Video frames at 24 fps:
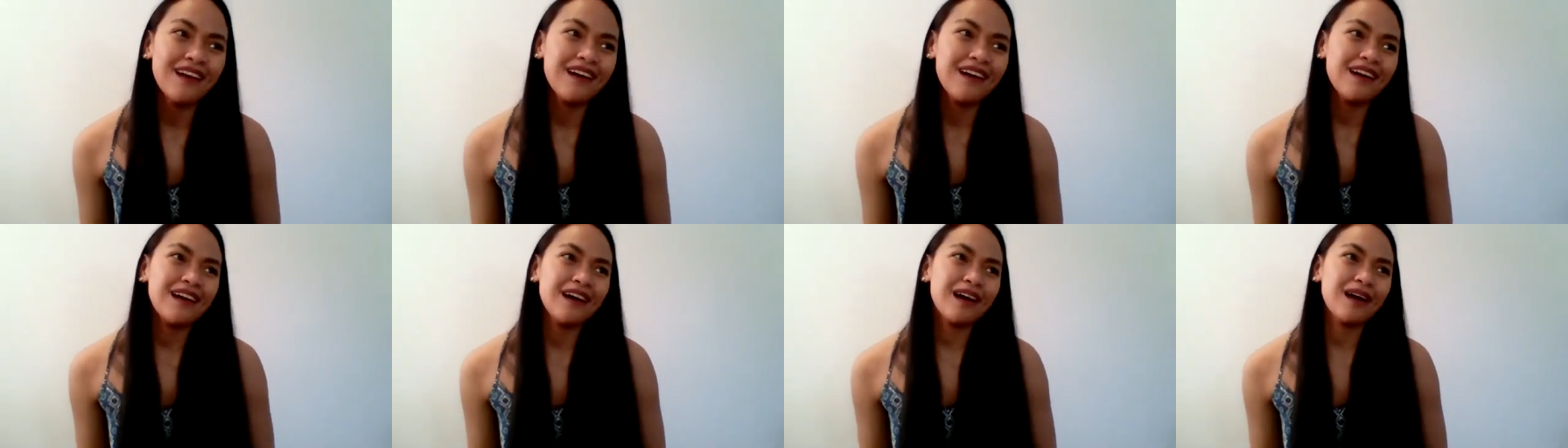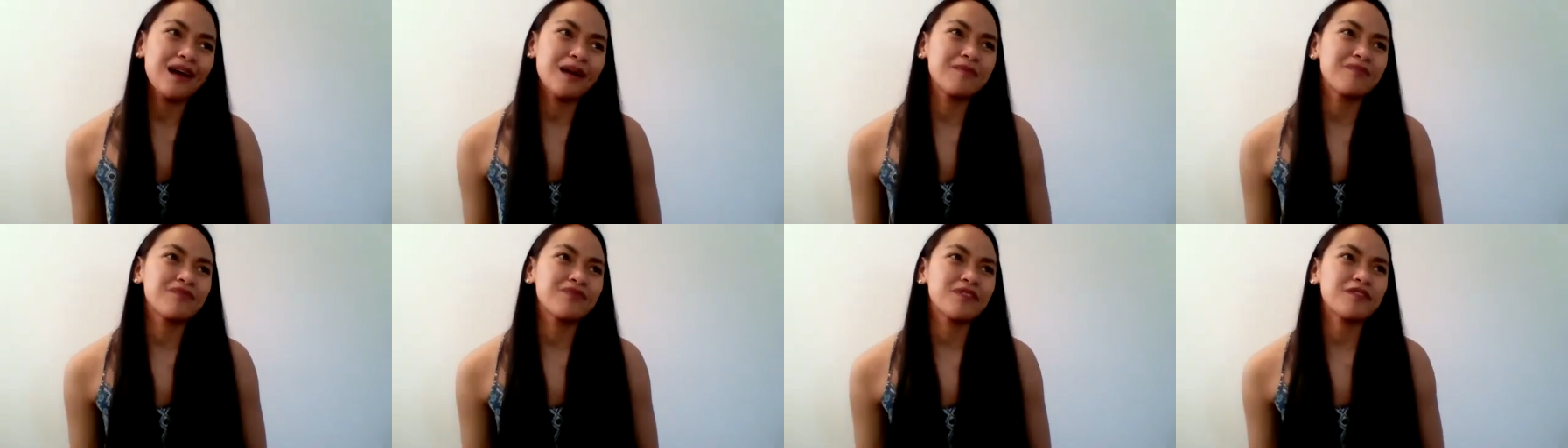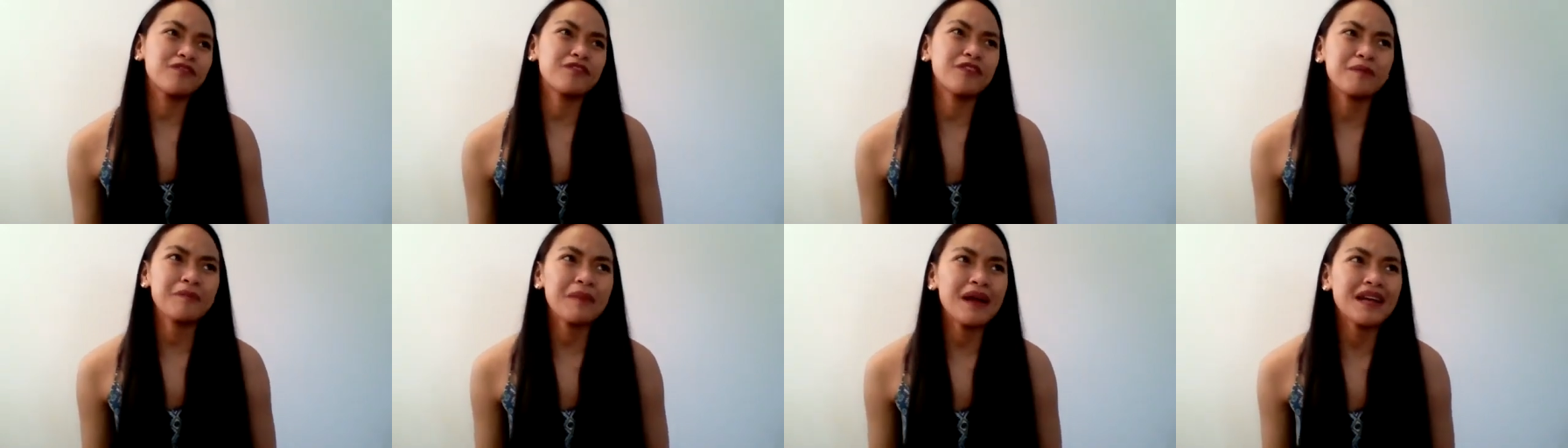
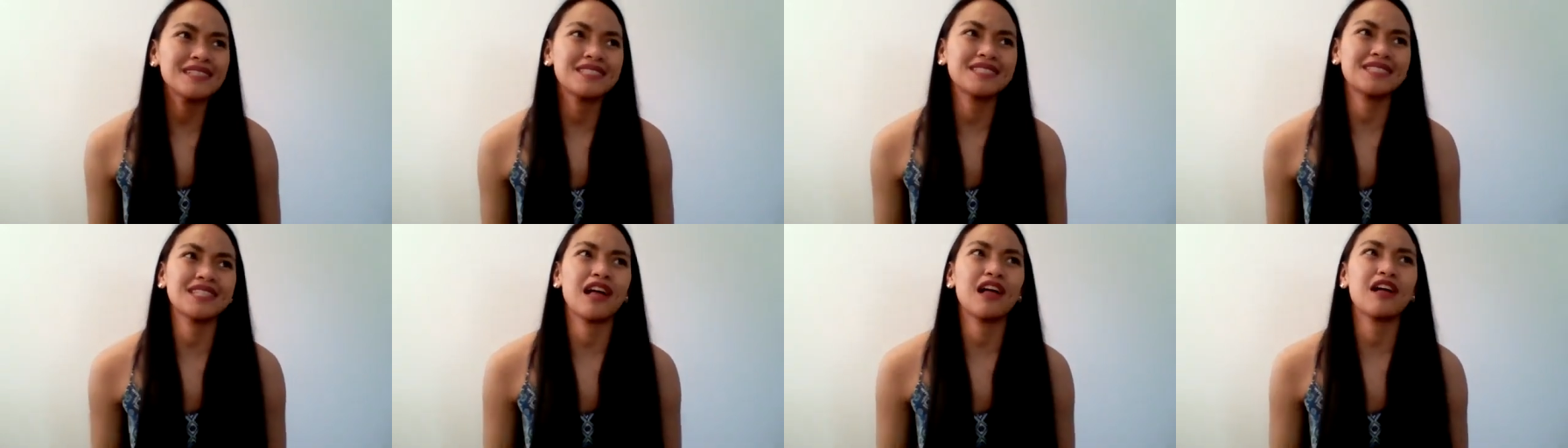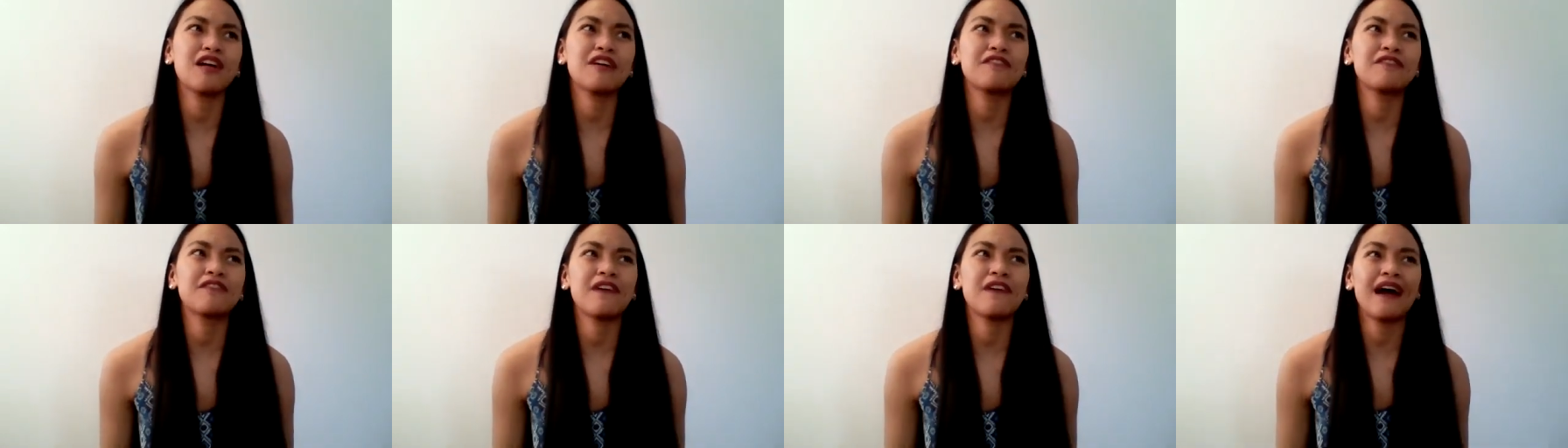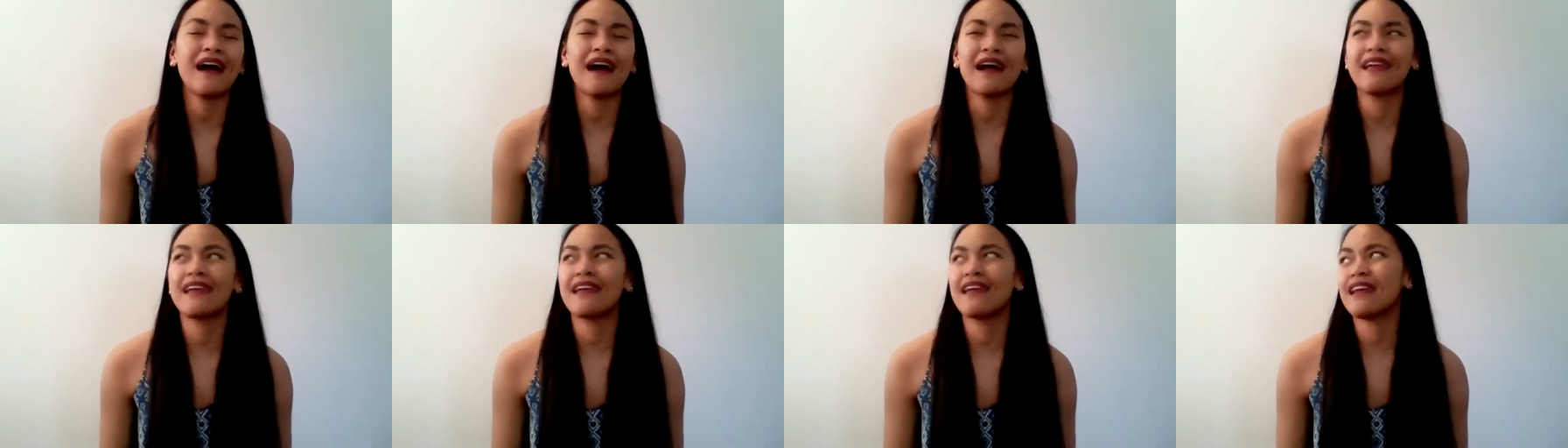For myself,
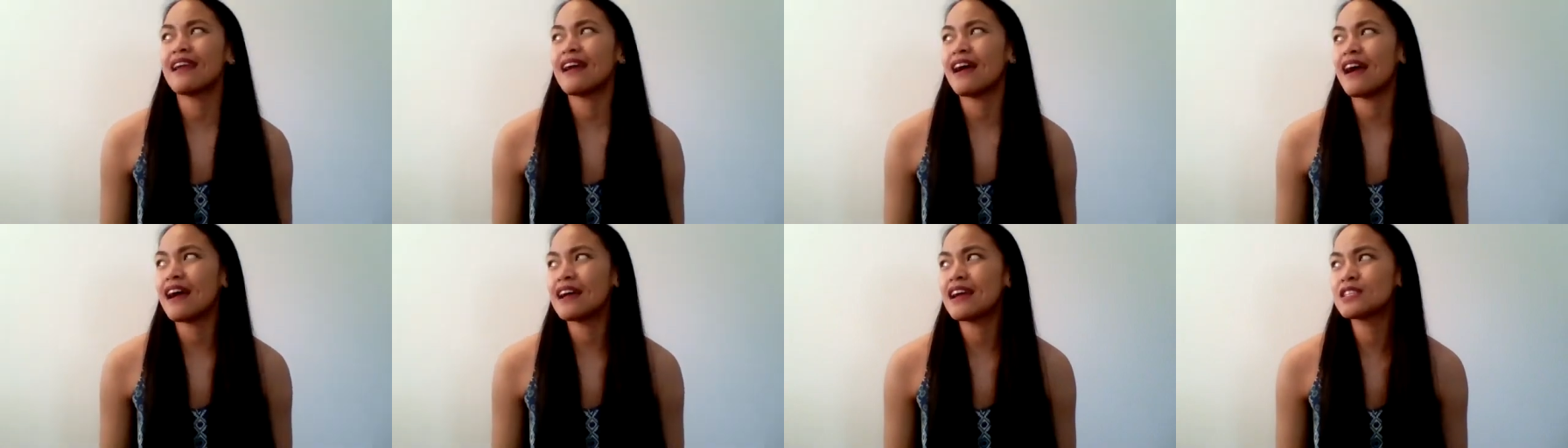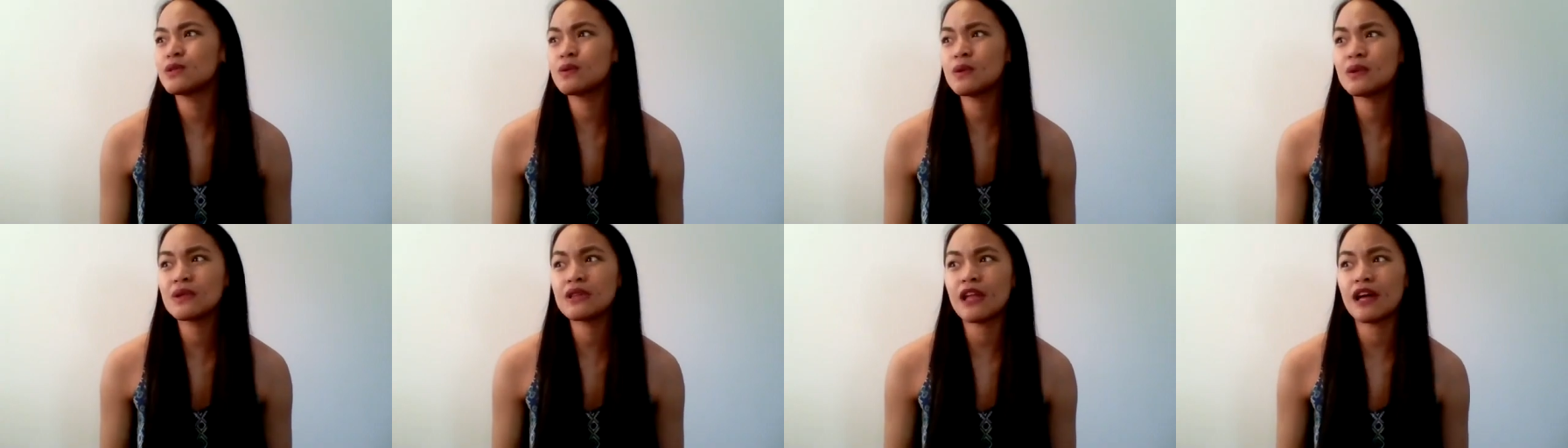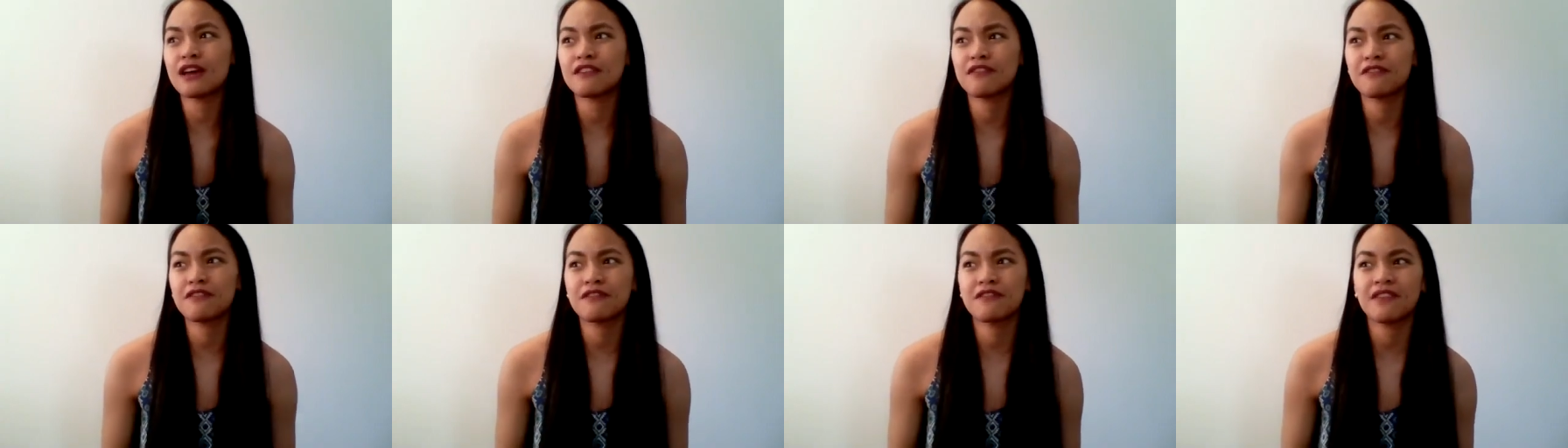I do a lot
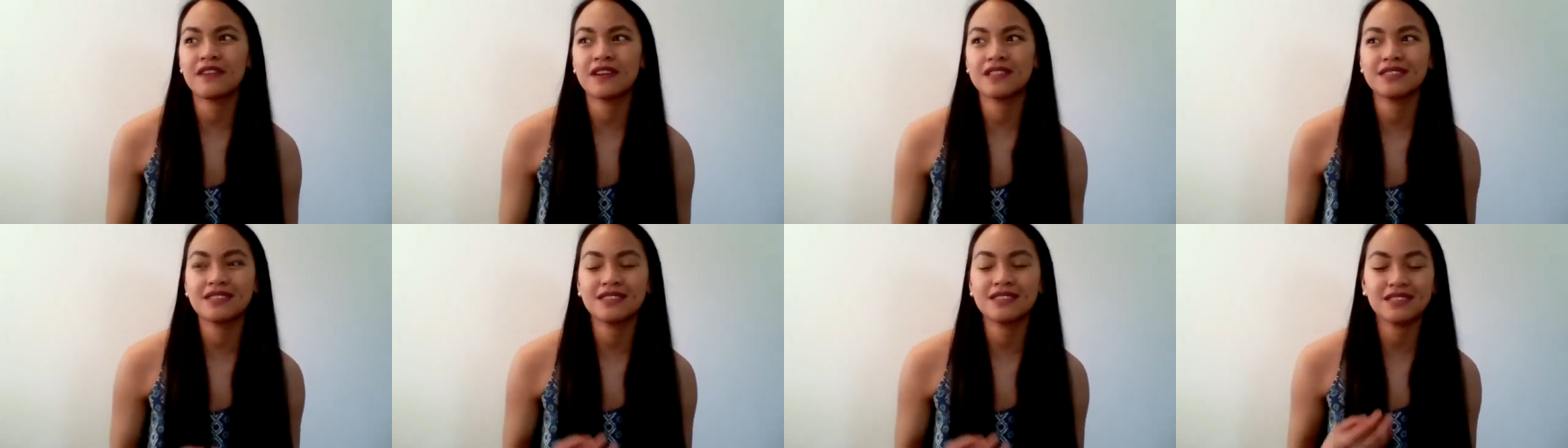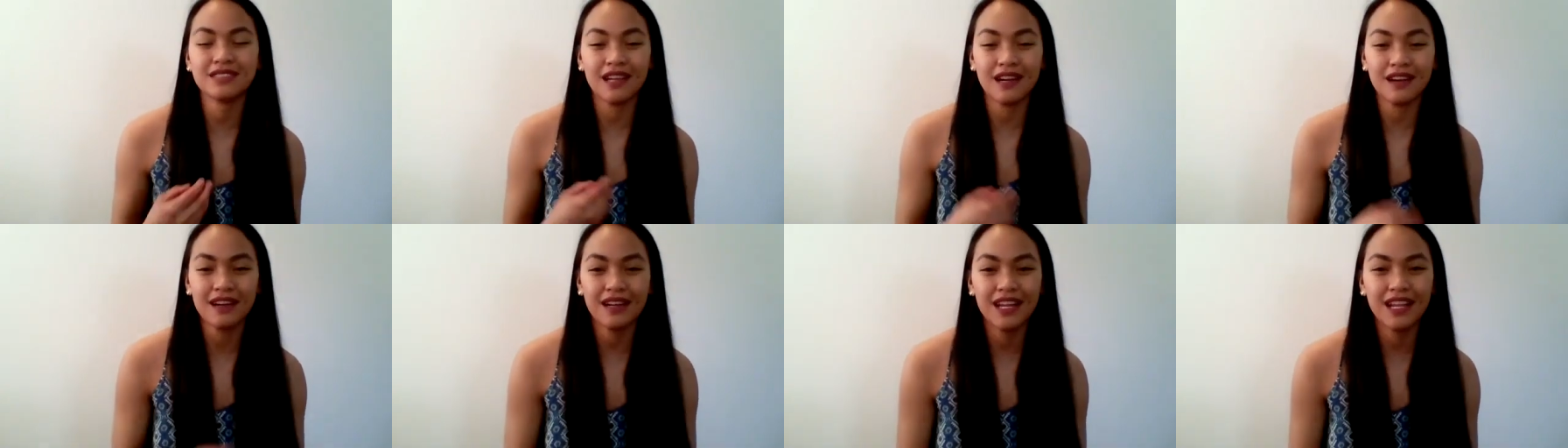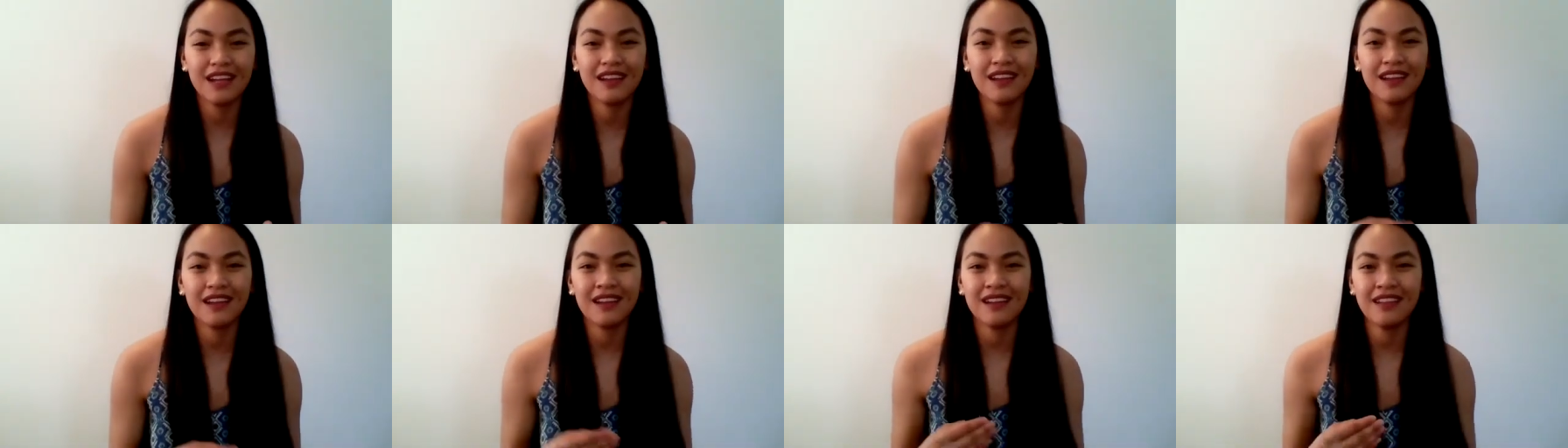of
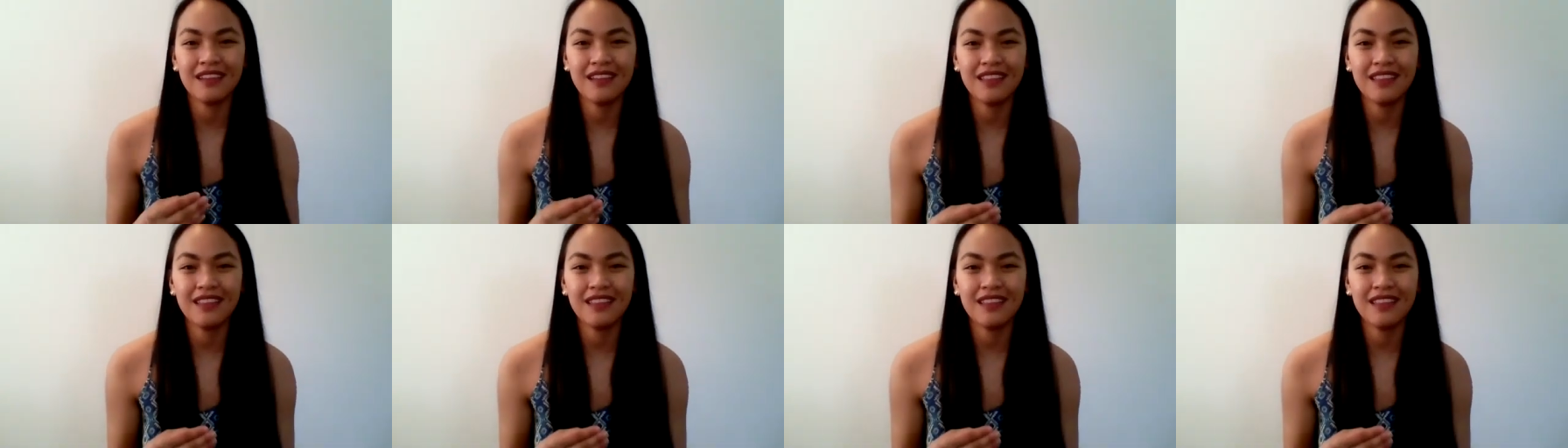starting